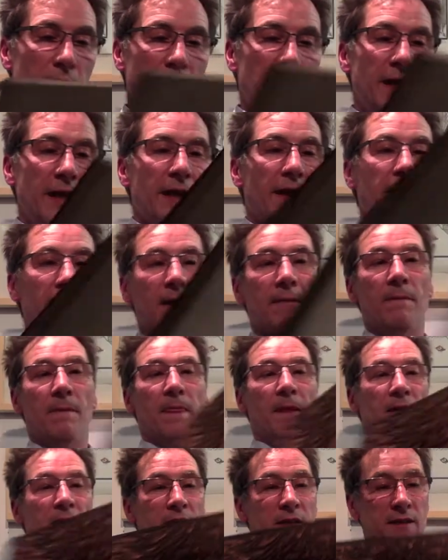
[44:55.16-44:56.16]

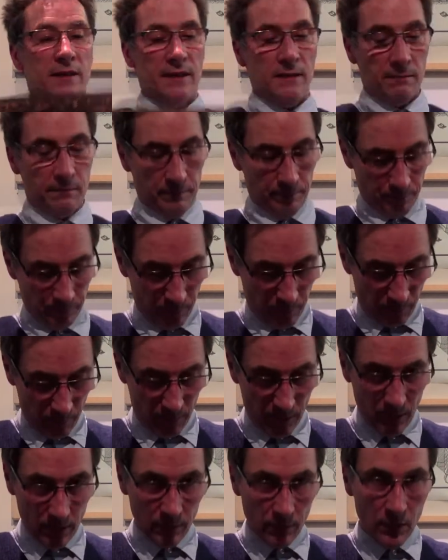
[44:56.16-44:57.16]
you see,
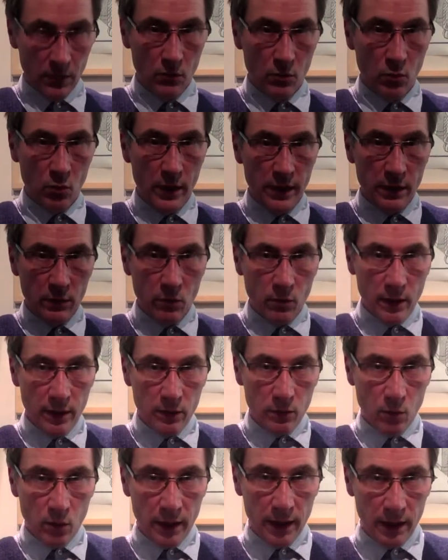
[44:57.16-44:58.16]

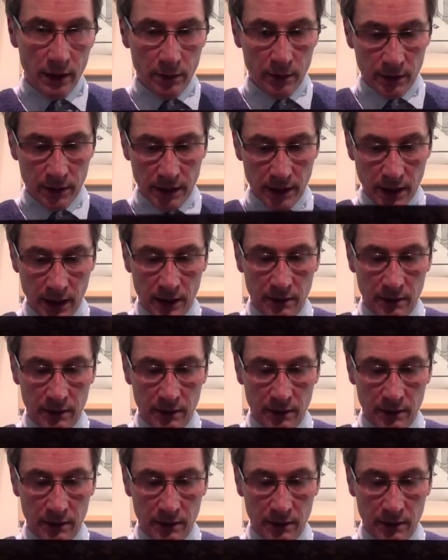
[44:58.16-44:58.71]
when I was